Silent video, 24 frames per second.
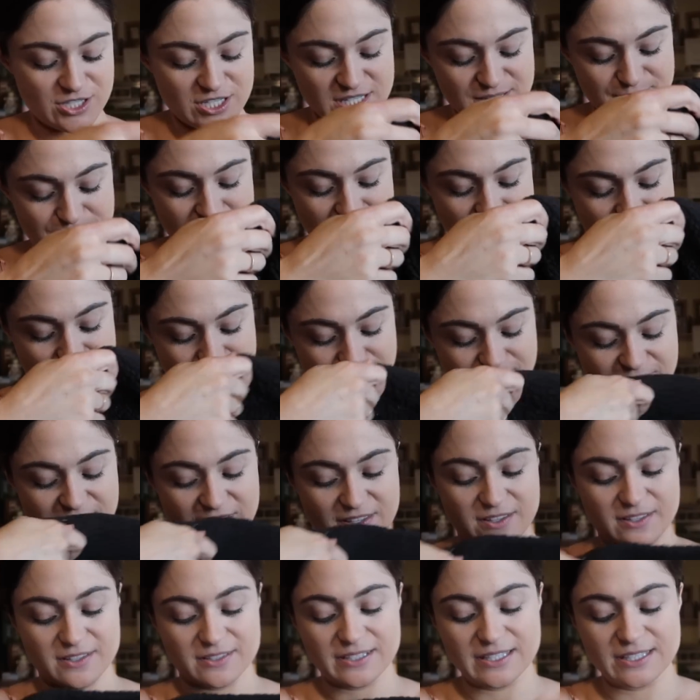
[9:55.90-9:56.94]
Just makes them
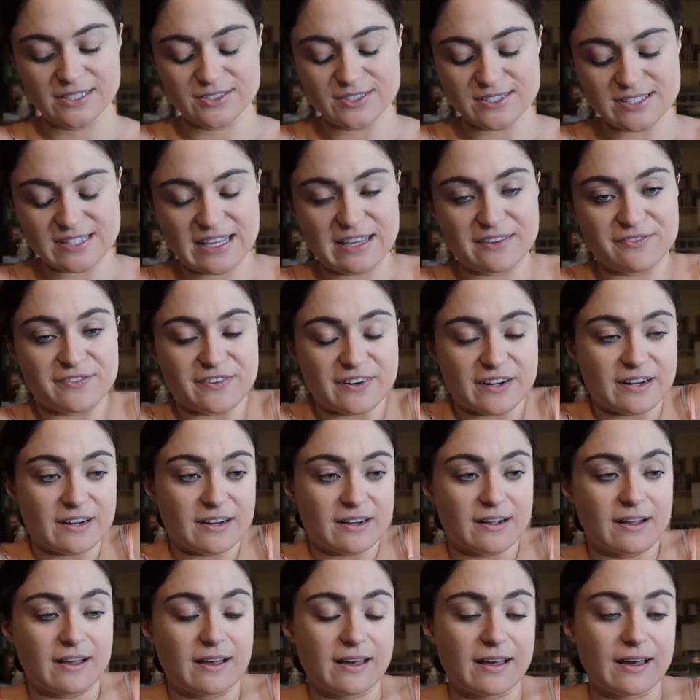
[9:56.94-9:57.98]
feel a little safer.
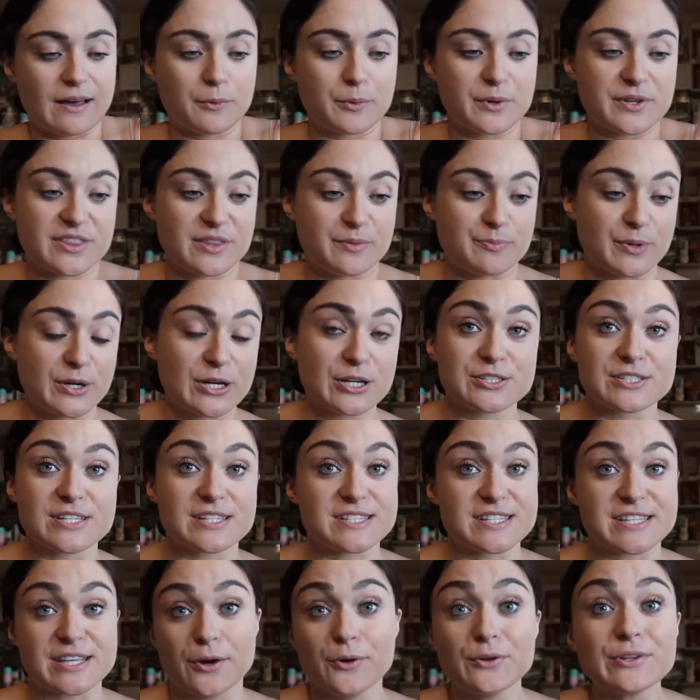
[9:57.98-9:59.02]
With the birds,
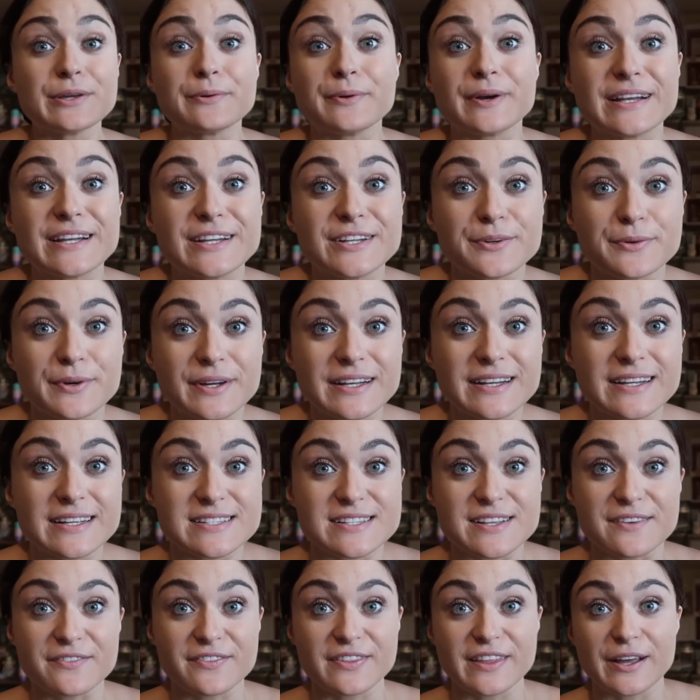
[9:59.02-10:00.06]
it's the only way to do it
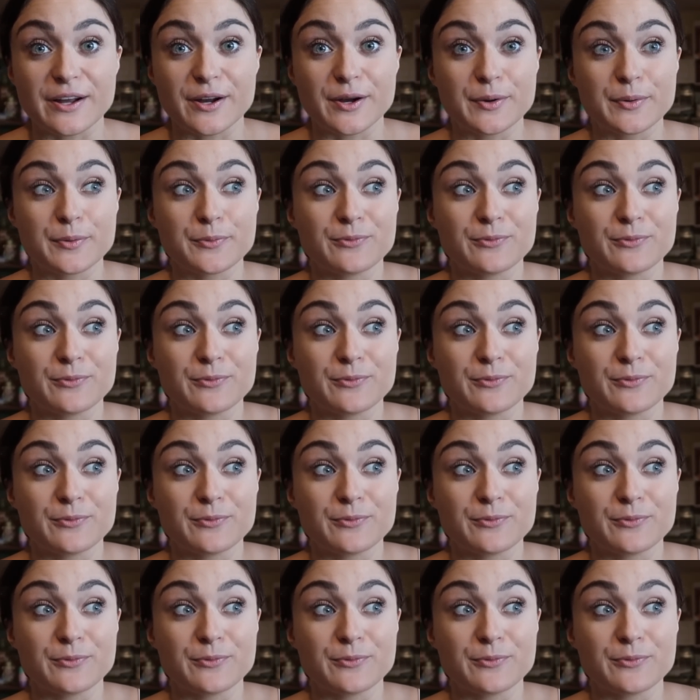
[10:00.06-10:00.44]
is if they're